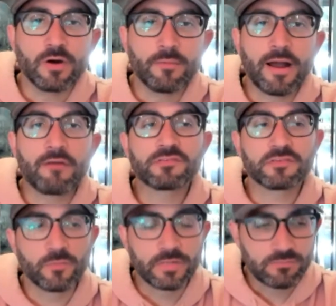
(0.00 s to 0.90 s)
I mean,
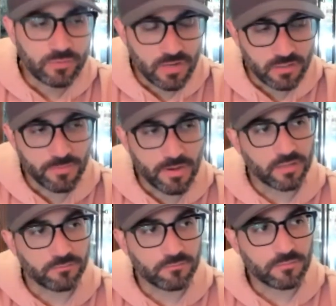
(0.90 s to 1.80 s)
obviously we talked
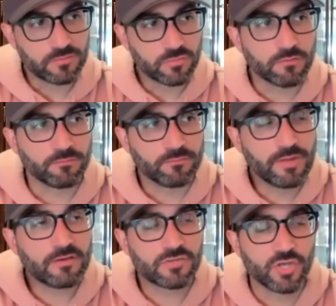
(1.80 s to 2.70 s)
about sort of
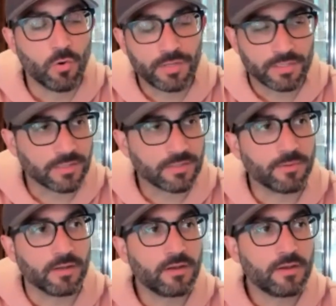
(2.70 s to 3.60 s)
not jokingly,
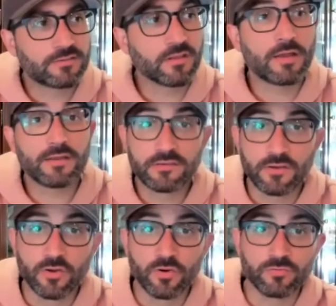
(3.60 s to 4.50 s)
but it's a lot
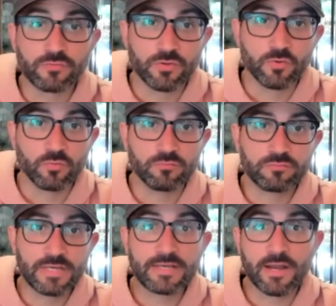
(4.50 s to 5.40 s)
easier to
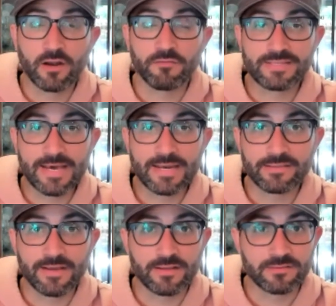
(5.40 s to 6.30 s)
take care of a
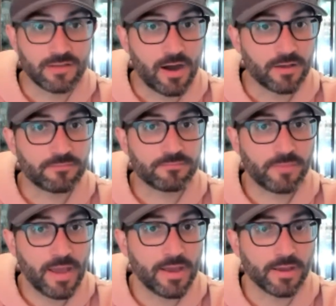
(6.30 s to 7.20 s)
tenant that's not
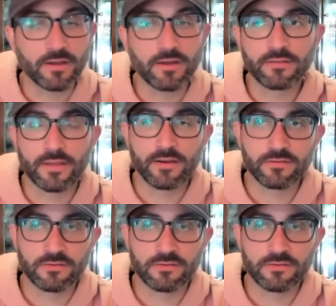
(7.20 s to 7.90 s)
paying than it is